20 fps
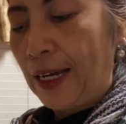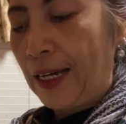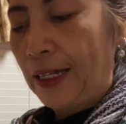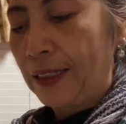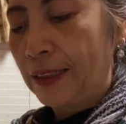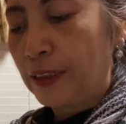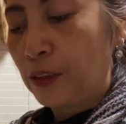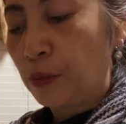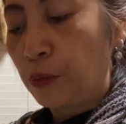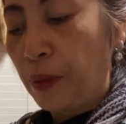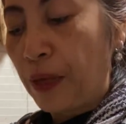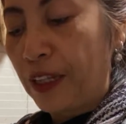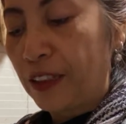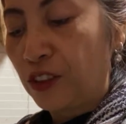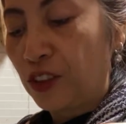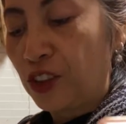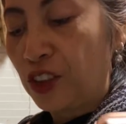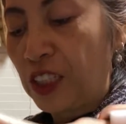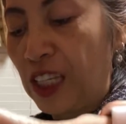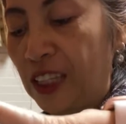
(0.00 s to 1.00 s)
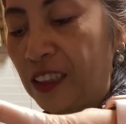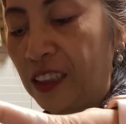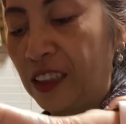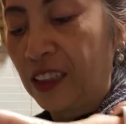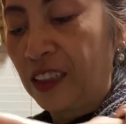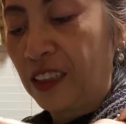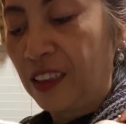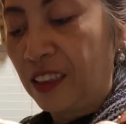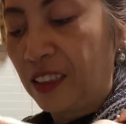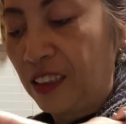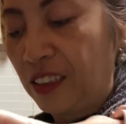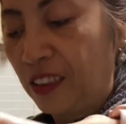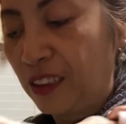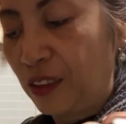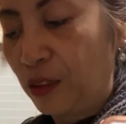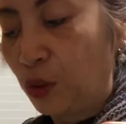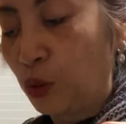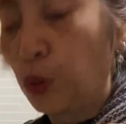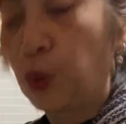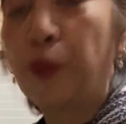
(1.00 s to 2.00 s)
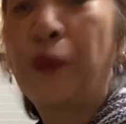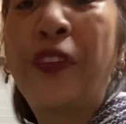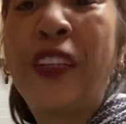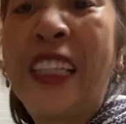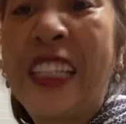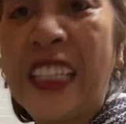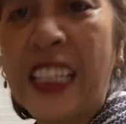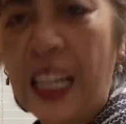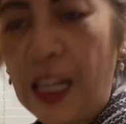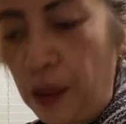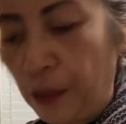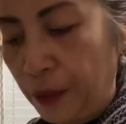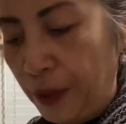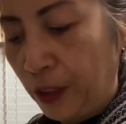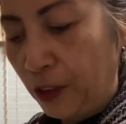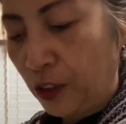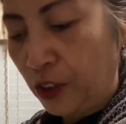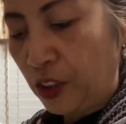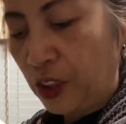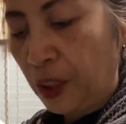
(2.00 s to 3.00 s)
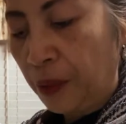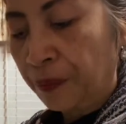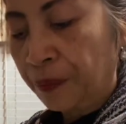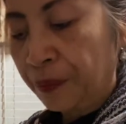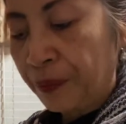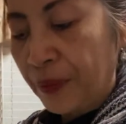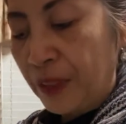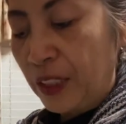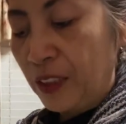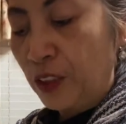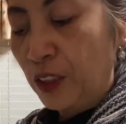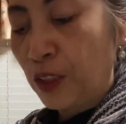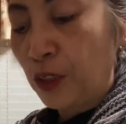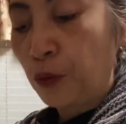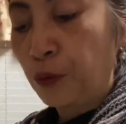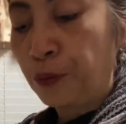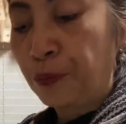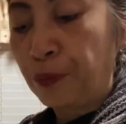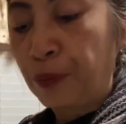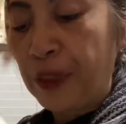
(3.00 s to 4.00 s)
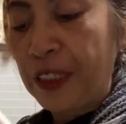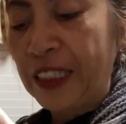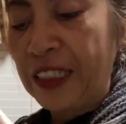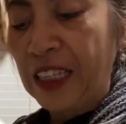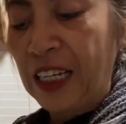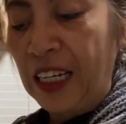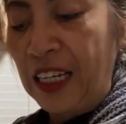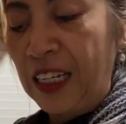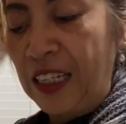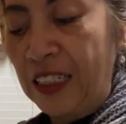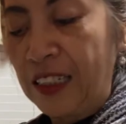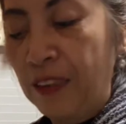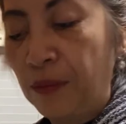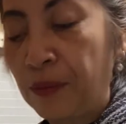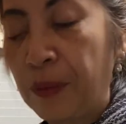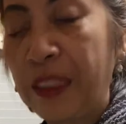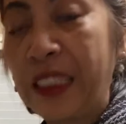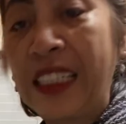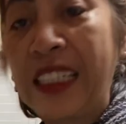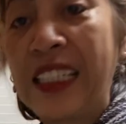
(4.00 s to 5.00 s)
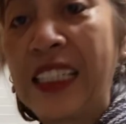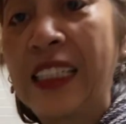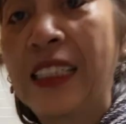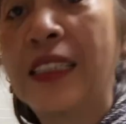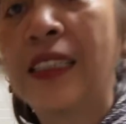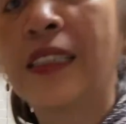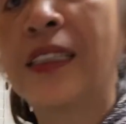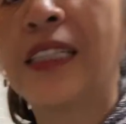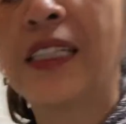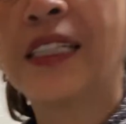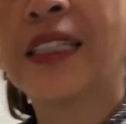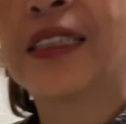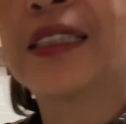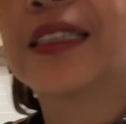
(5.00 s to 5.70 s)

it's better not the rufina, because the rufina patis is